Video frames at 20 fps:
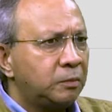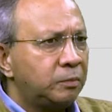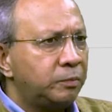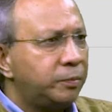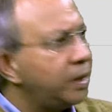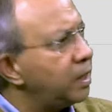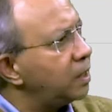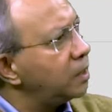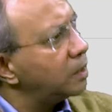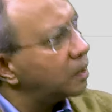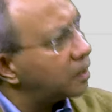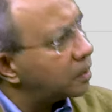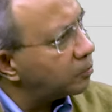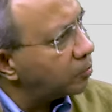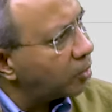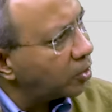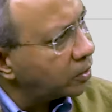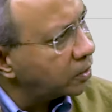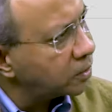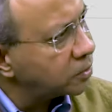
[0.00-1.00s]
being a
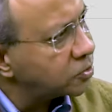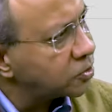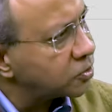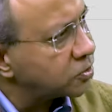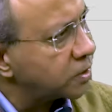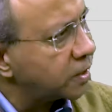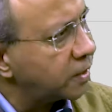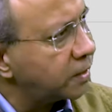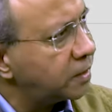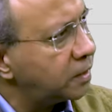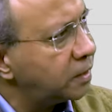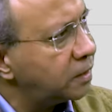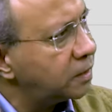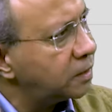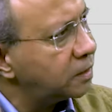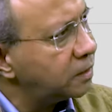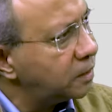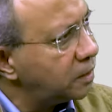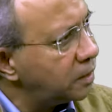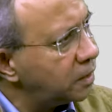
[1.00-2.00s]
modern society
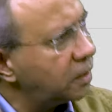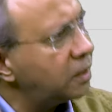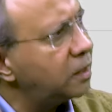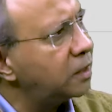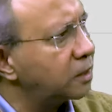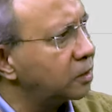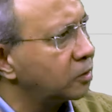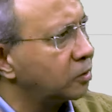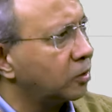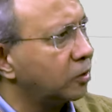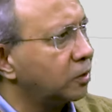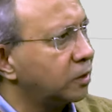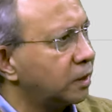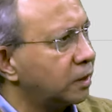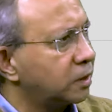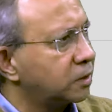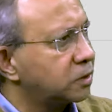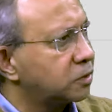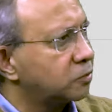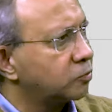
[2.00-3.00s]
in the Indian
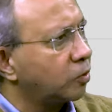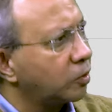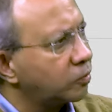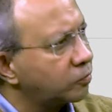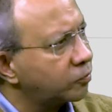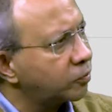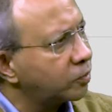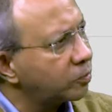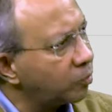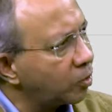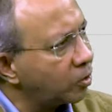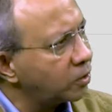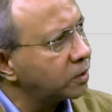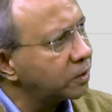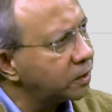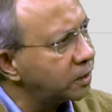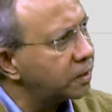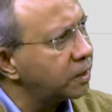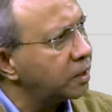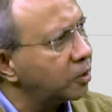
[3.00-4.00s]
context? What would
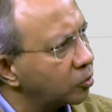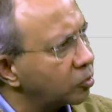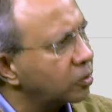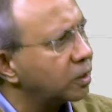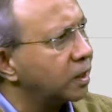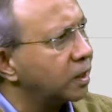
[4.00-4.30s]
modernity look